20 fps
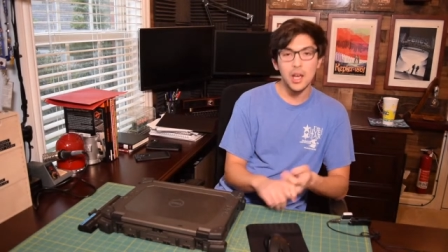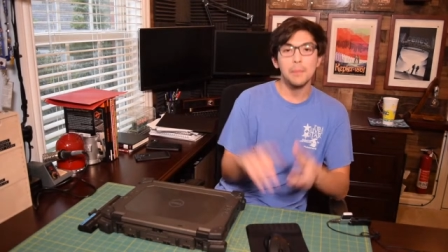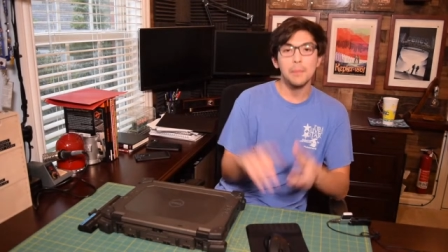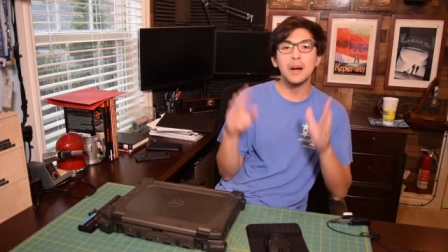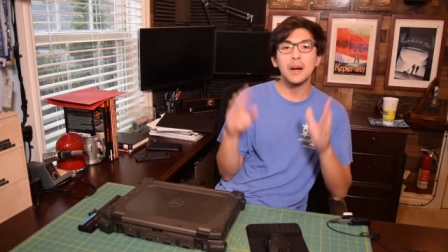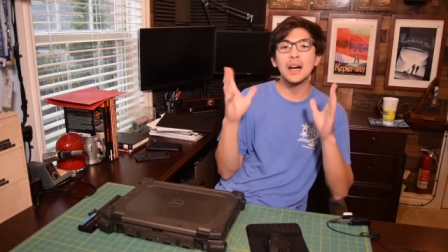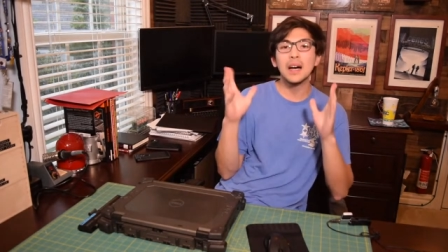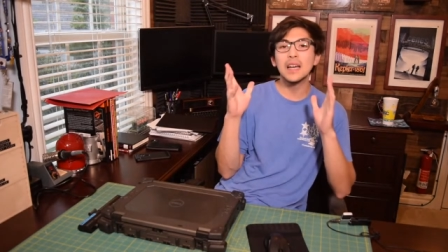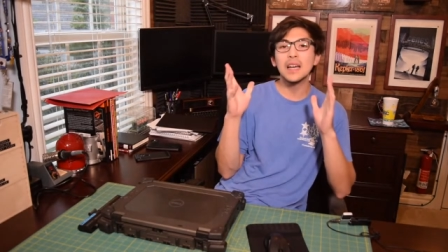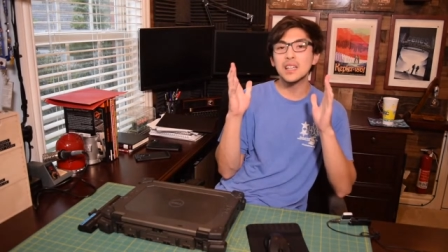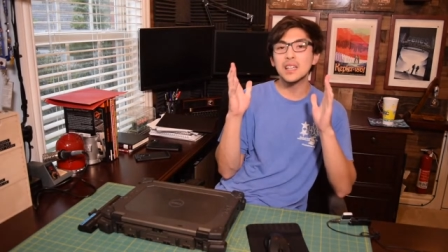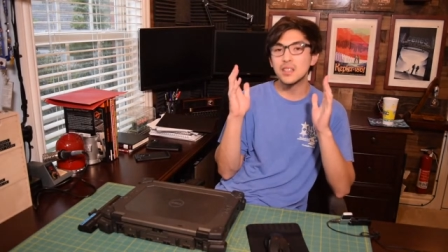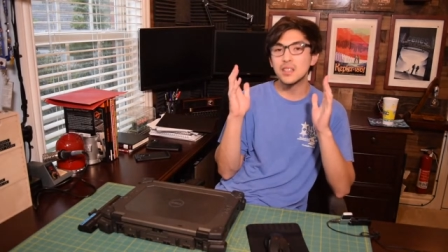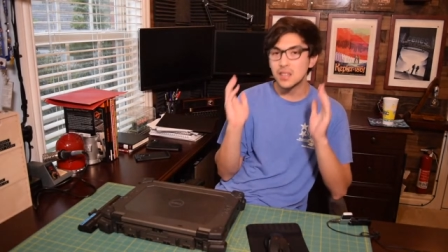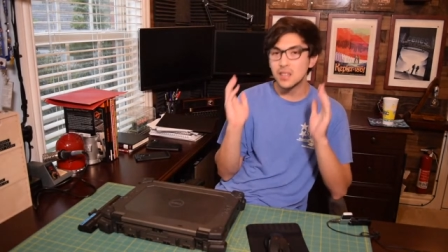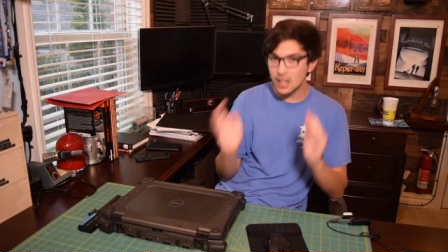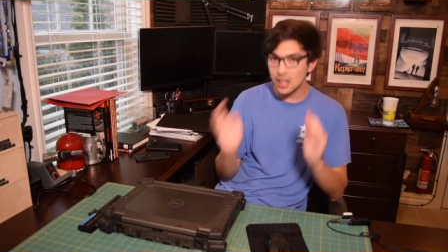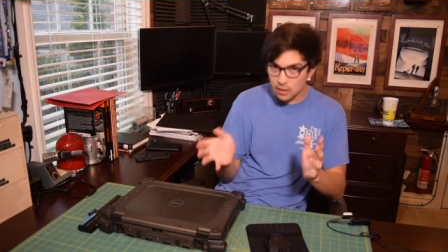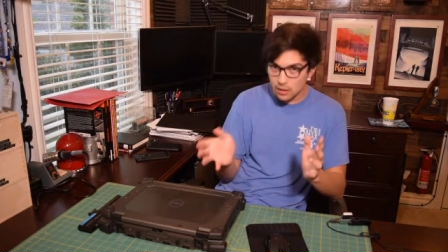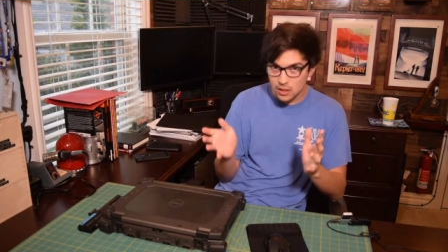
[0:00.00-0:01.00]
But I
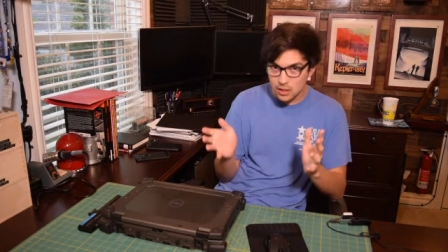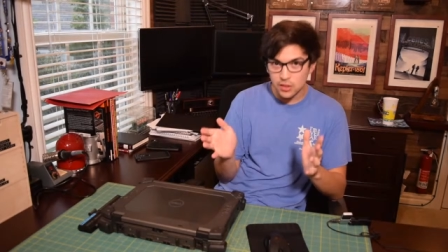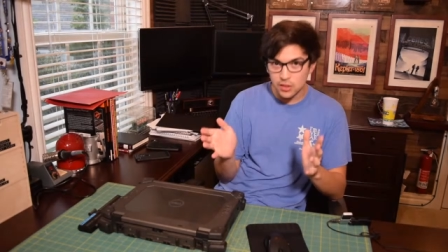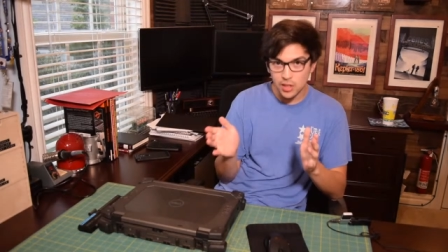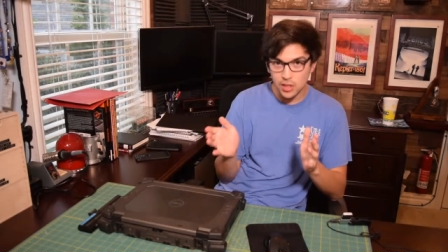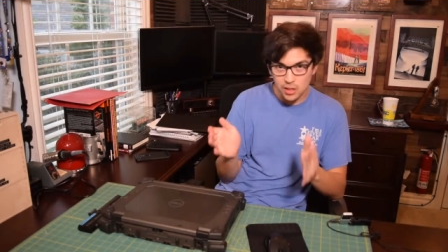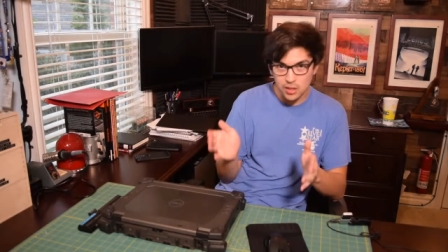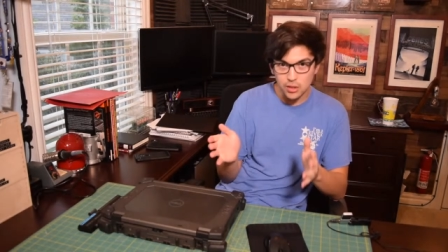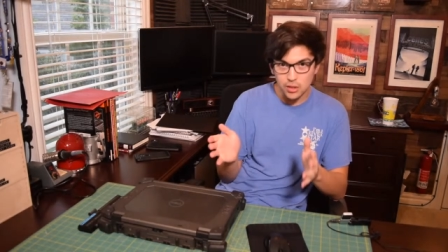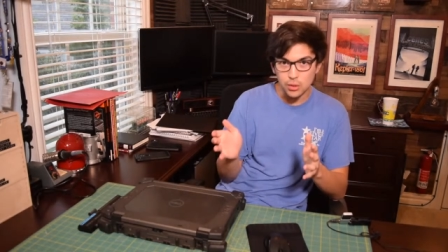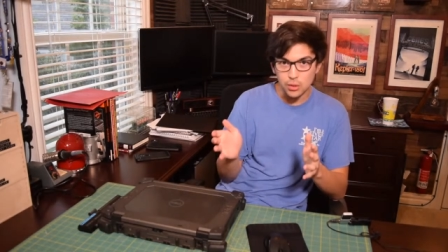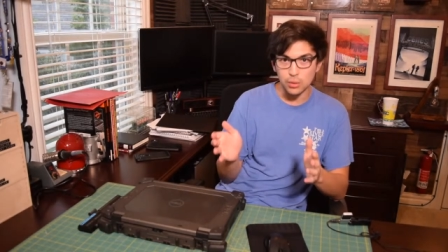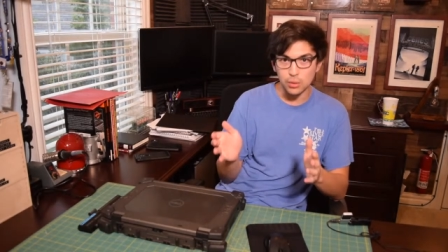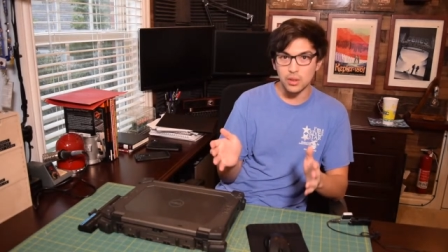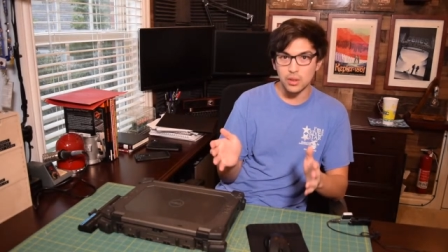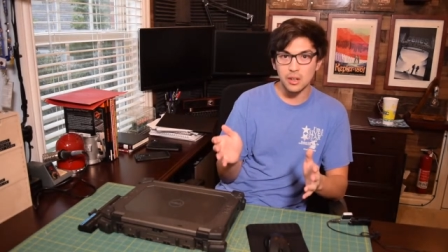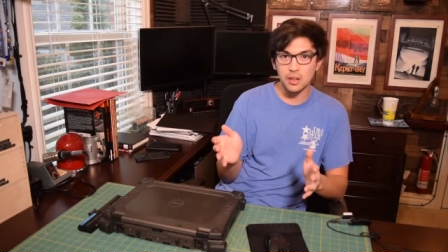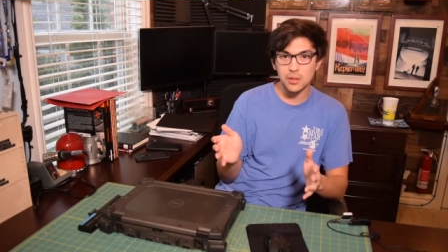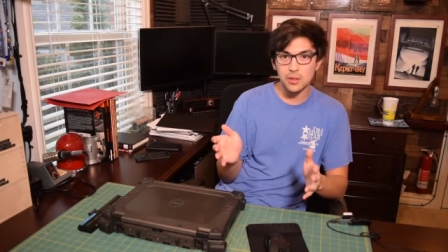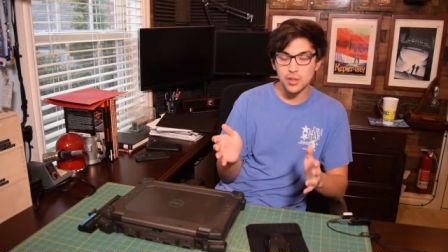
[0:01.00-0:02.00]
guarantee you,
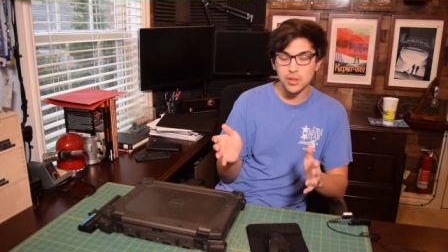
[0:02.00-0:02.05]
there